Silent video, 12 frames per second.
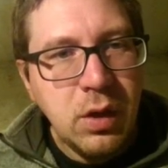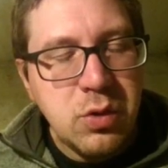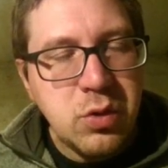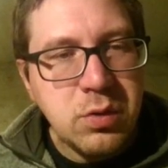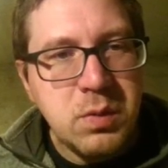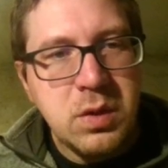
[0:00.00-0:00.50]

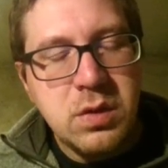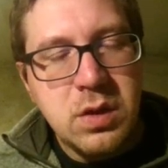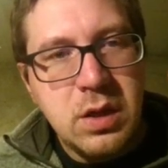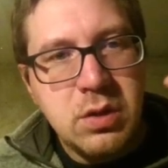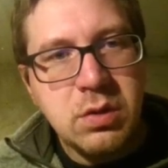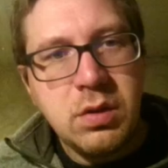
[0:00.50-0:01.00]
which means
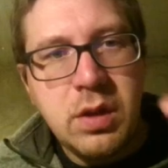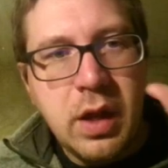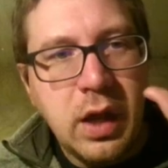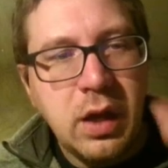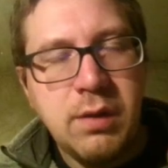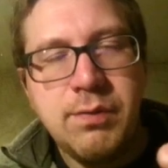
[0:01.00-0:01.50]
each
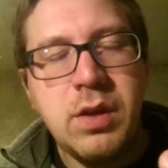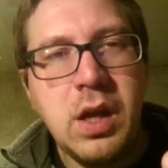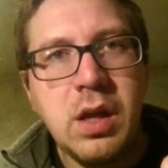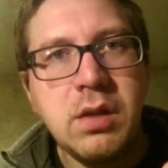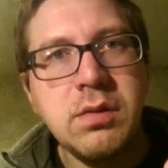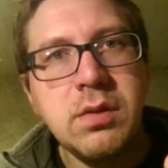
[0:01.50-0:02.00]
line of
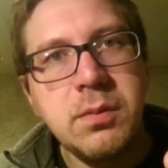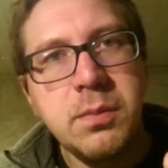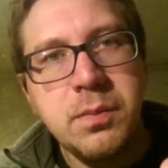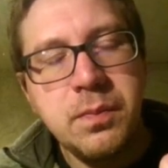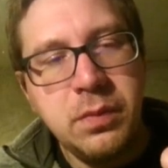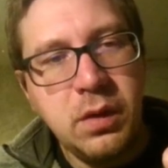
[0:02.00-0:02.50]
text
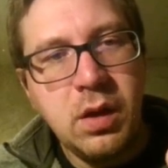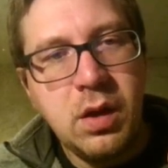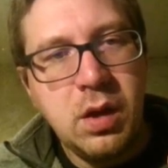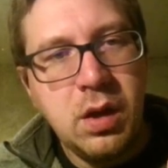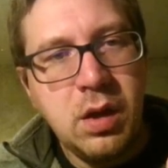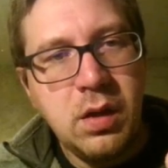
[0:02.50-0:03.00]

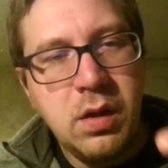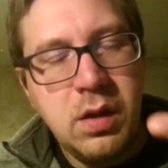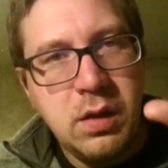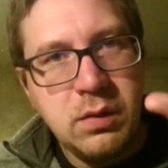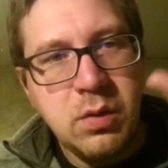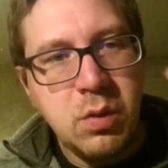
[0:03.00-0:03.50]

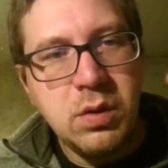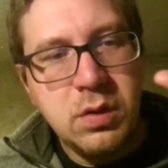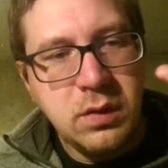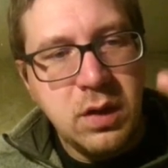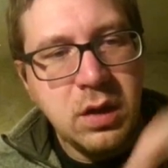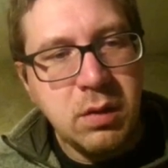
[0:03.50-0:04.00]
is going to
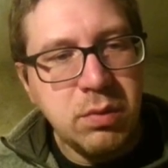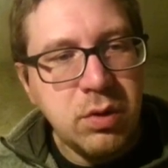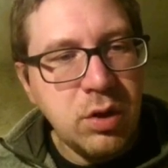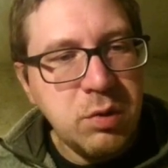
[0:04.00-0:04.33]
take up 30